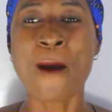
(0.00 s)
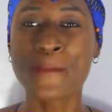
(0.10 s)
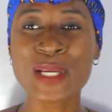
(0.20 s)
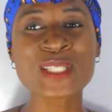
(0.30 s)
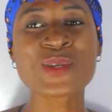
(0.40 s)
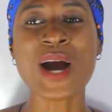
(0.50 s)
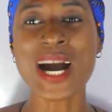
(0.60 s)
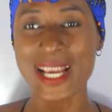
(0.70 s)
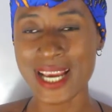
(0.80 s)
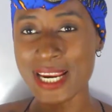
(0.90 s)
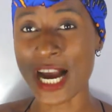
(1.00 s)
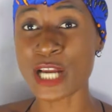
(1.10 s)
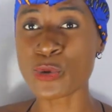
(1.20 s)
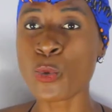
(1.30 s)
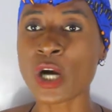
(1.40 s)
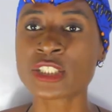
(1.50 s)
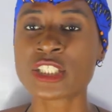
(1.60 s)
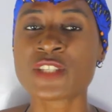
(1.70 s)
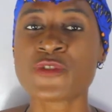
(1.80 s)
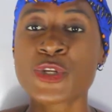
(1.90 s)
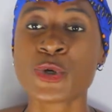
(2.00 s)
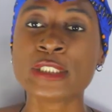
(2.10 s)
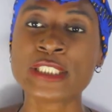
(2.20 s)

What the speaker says: please go ahead and watch this video.